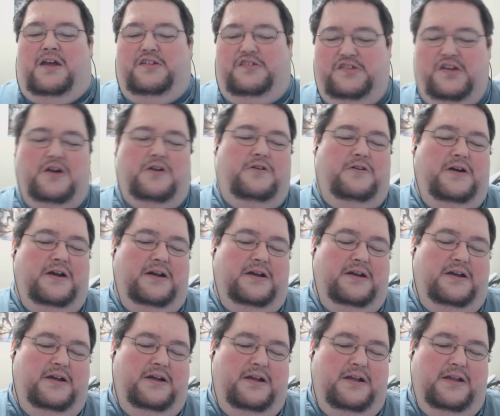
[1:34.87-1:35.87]
So
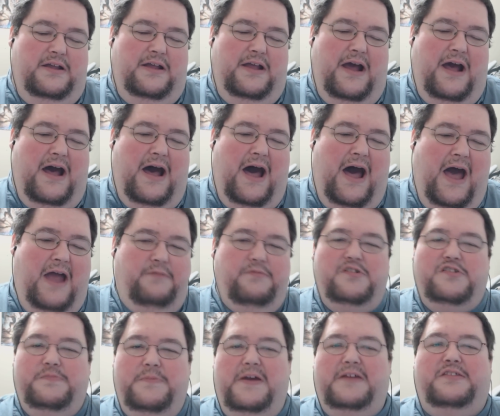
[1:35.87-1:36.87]
I
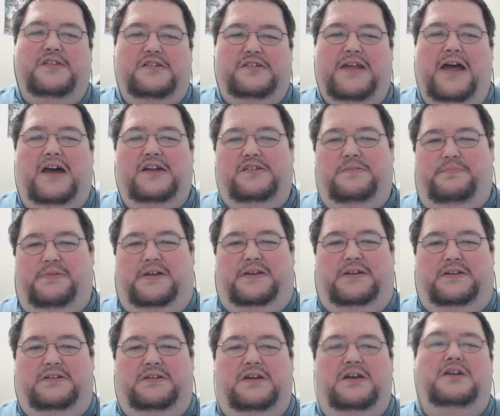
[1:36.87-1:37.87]
respect this guy's
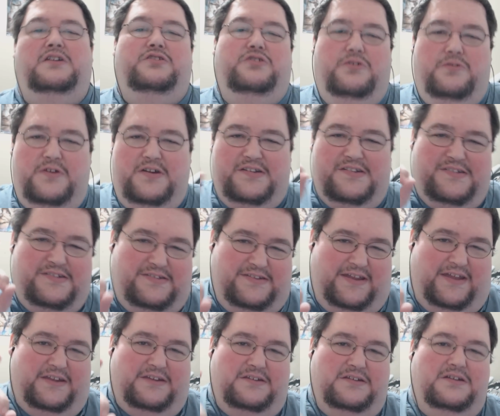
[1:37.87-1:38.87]
opinion to an
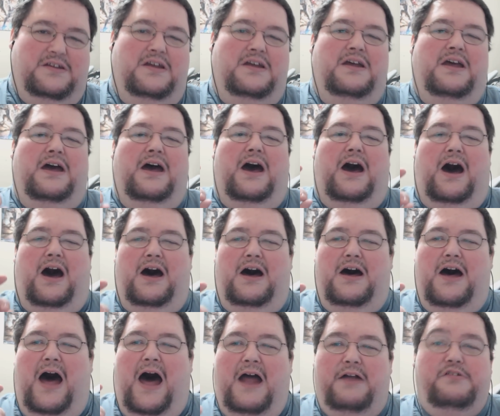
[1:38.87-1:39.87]
extent.
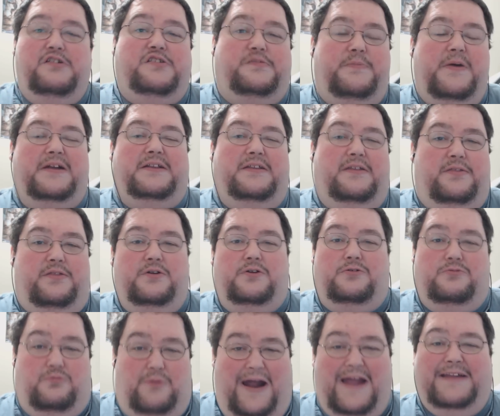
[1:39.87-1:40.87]
Uh, I respect the
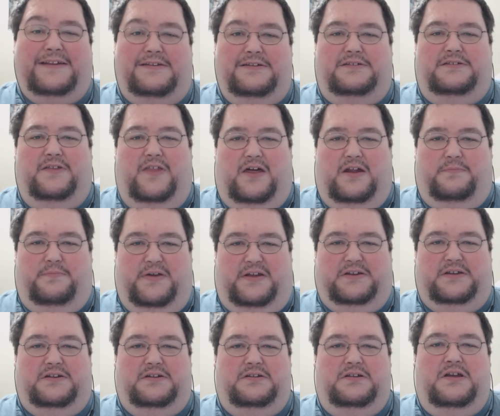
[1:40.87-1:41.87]
right to that
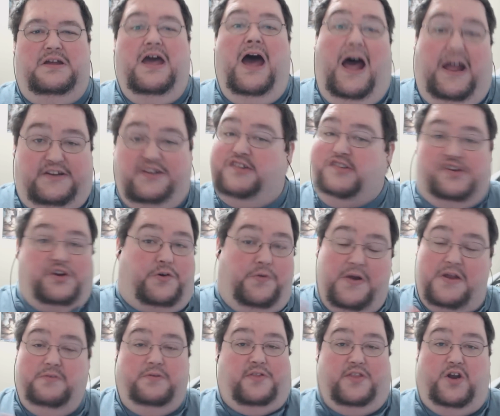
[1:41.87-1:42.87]
opinion. I
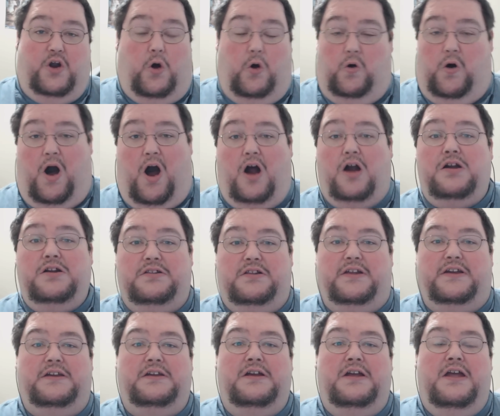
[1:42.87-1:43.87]
disagree with it
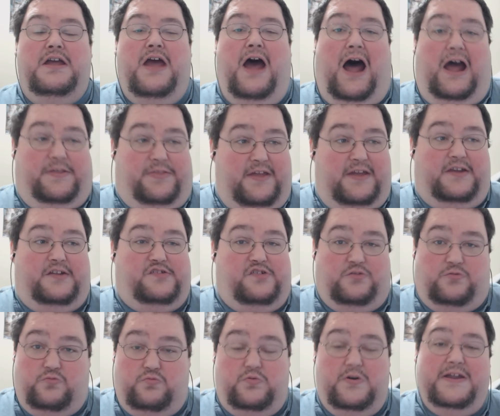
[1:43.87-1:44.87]
wholeheartedly. I think it's
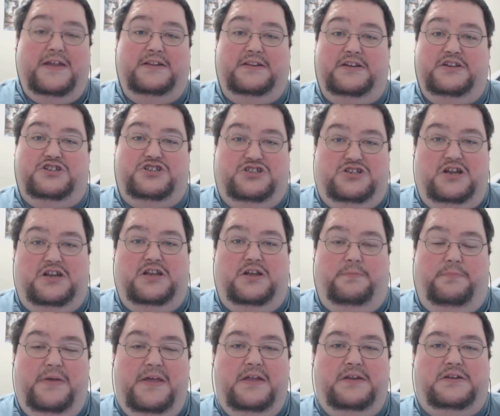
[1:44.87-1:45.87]
a really shitty
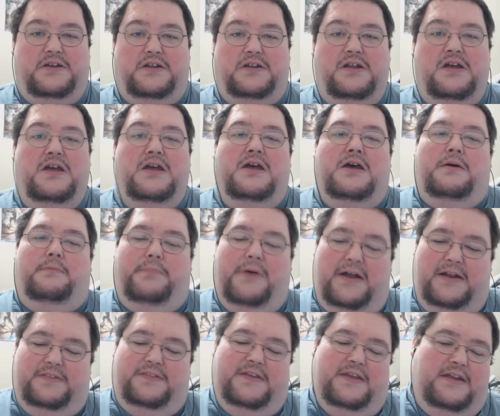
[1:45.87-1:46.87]
opinion.
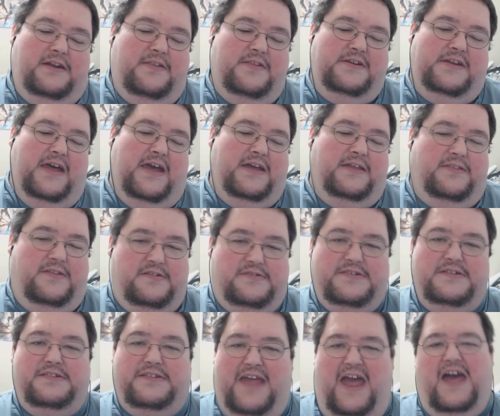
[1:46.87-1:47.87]
But at the end of the day,
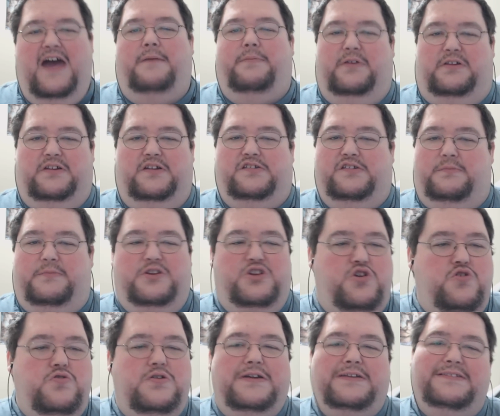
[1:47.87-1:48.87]
this is capitalism, and
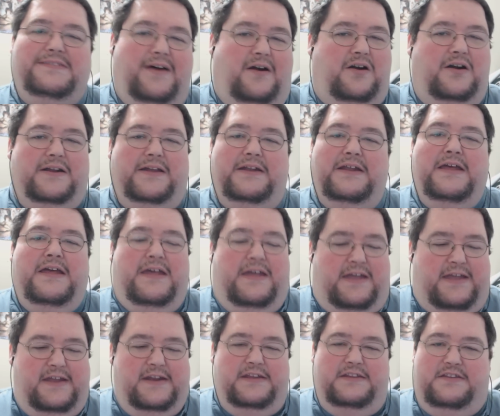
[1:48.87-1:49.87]
you can target
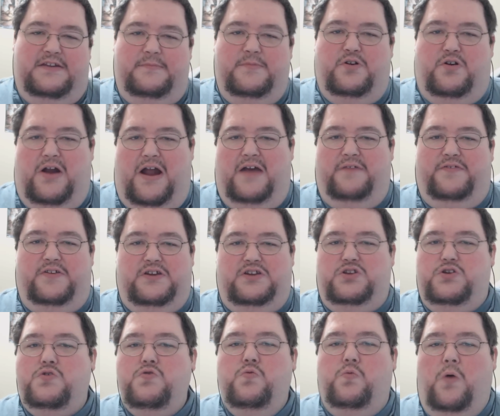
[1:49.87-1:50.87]
any demographic
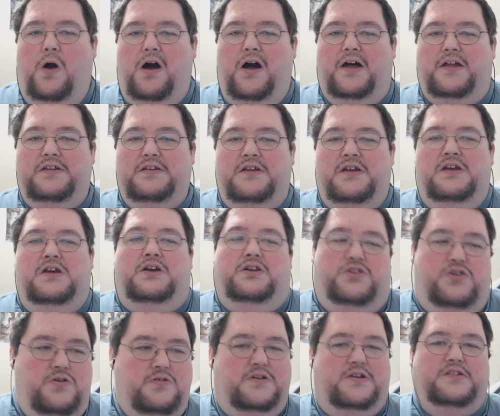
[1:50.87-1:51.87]
you want.
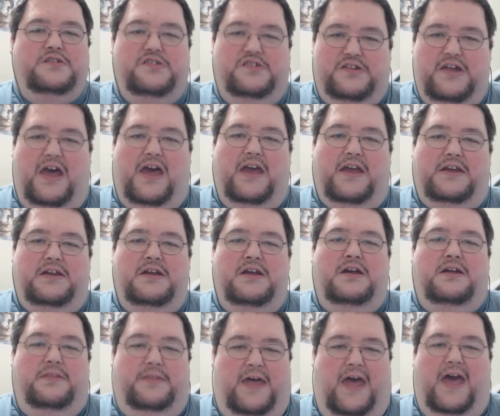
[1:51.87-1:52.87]
You can say
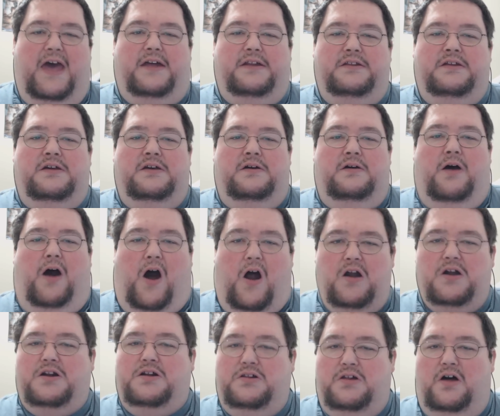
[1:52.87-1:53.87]
that
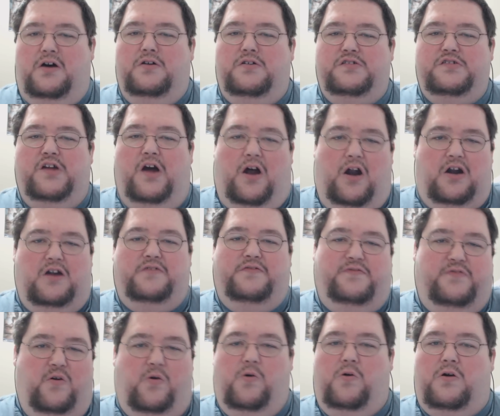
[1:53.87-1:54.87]
our clothes are
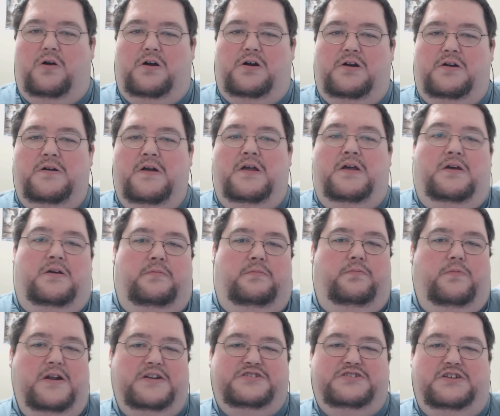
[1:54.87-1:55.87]
for
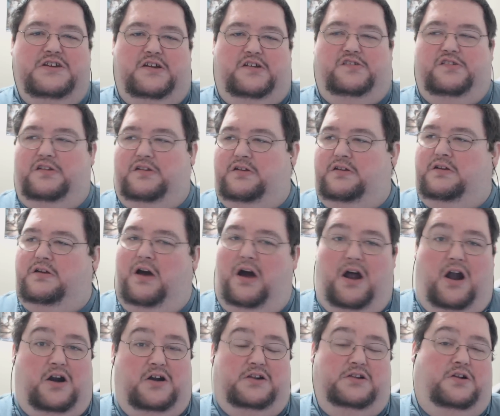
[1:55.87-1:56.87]
rich kids.
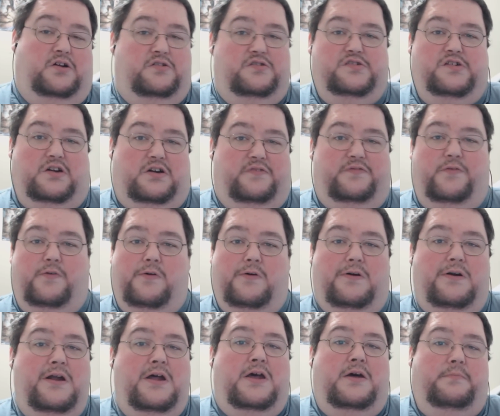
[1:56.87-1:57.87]
Our clothes are
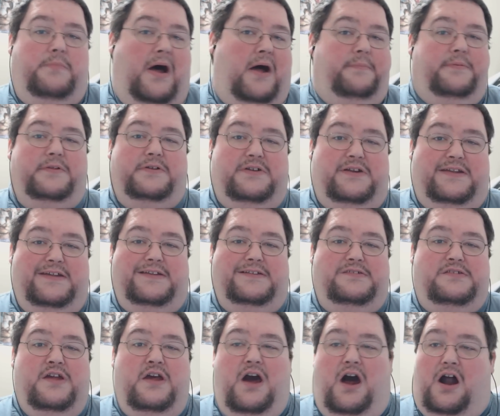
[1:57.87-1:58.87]
for popular
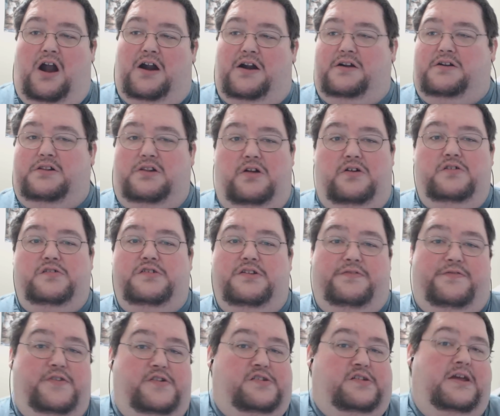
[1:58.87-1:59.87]
kids. Our clothes
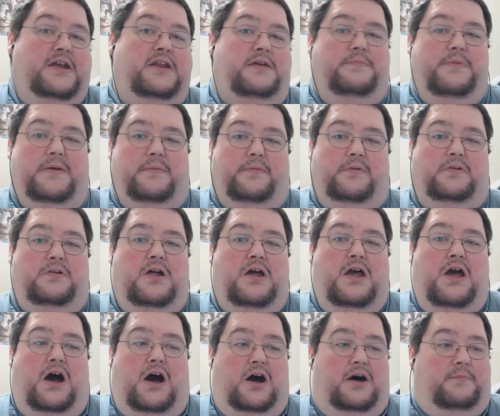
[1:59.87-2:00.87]
are for skinny people.
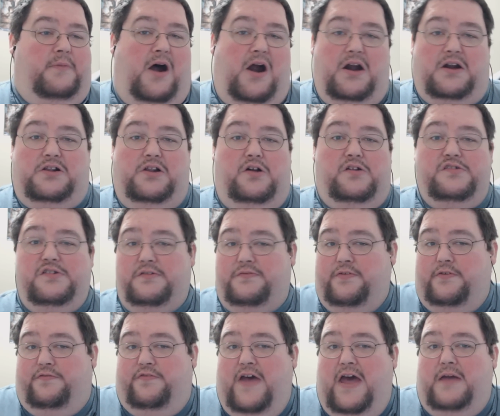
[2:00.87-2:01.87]
Um, our clothes are
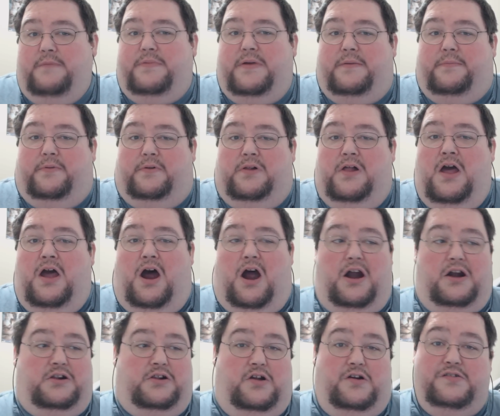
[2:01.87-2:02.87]
for fat people.
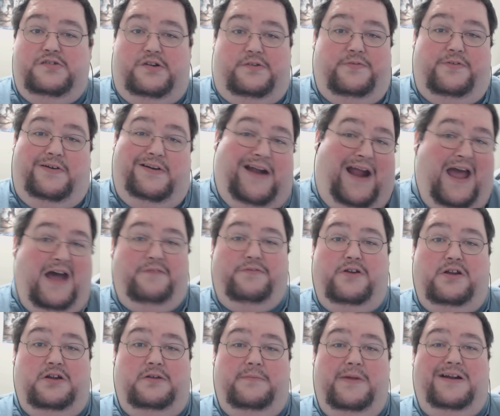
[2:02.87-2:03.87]
Our clothes are for
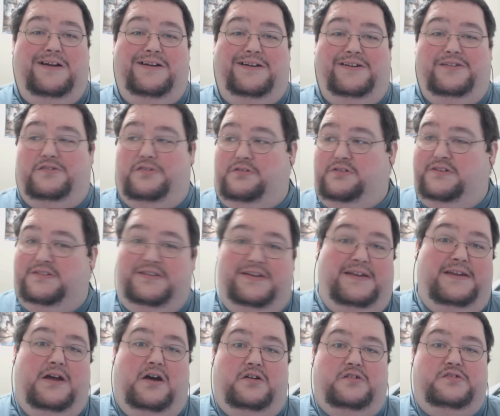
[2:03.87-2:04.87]
African Americans or
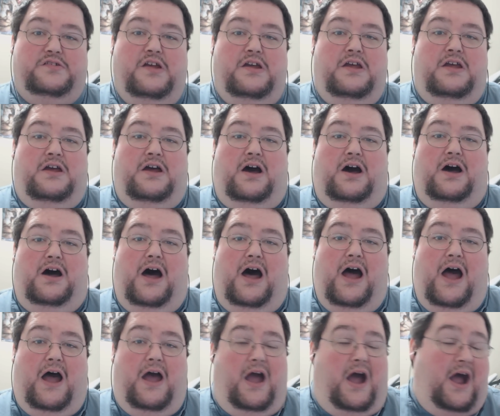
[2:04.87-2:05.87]
Latinos. Uh,
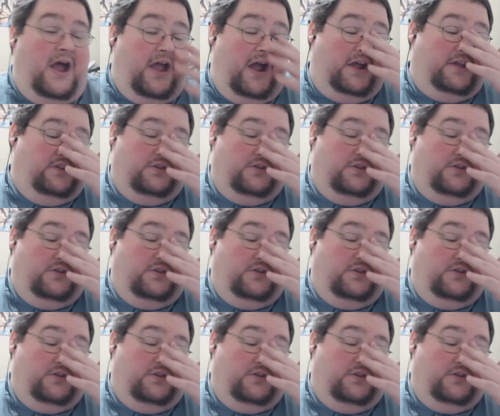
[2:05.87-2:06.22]
I, I,